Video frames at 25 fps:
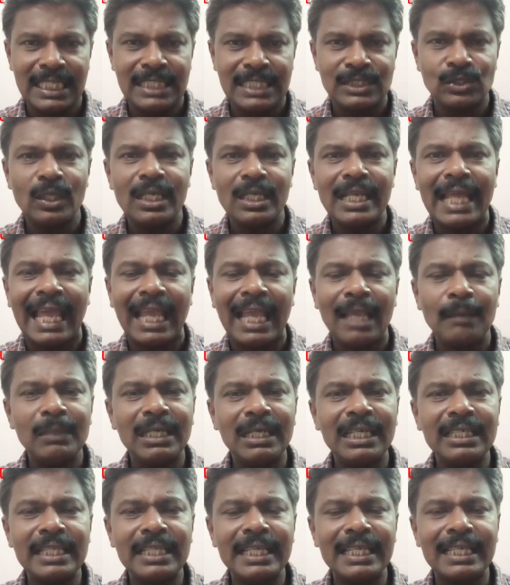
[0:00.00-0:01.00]
So
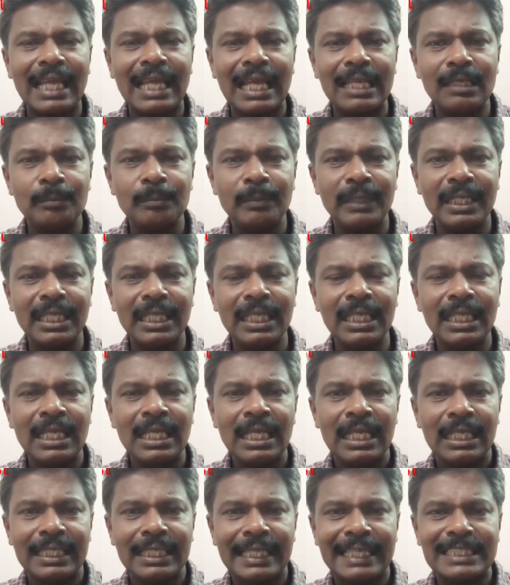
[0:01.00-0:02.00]
liability can
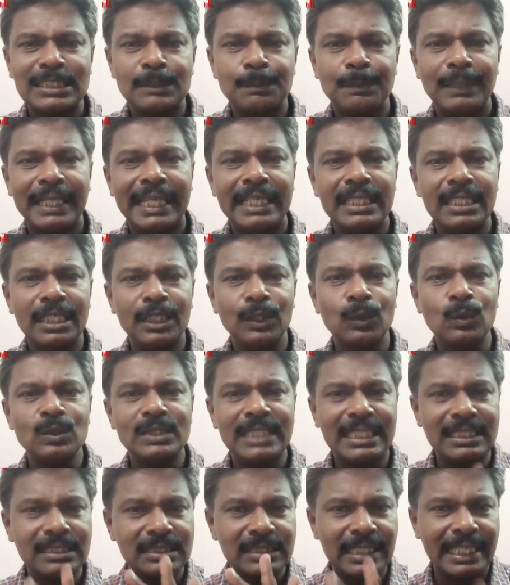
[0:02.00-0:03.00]
be explained
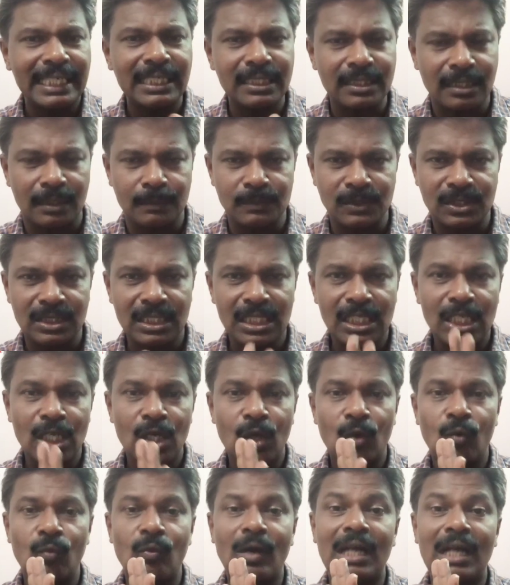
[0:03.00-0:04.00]
using 3 terms.
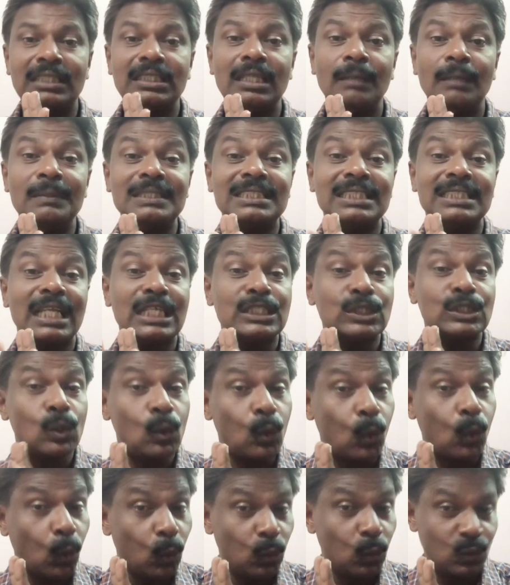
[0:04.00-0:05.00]
What the business
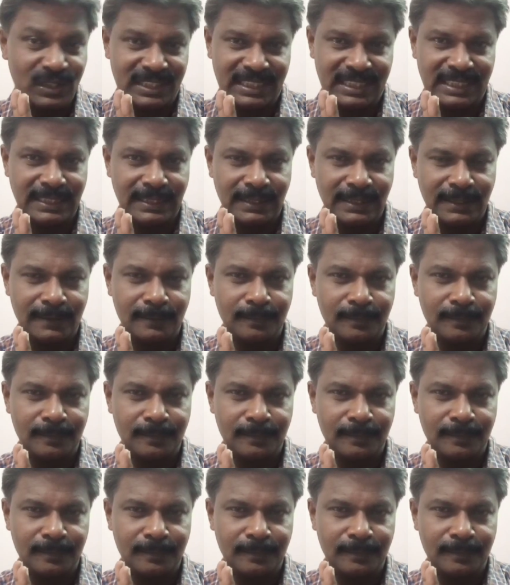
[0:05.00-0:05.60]
owes,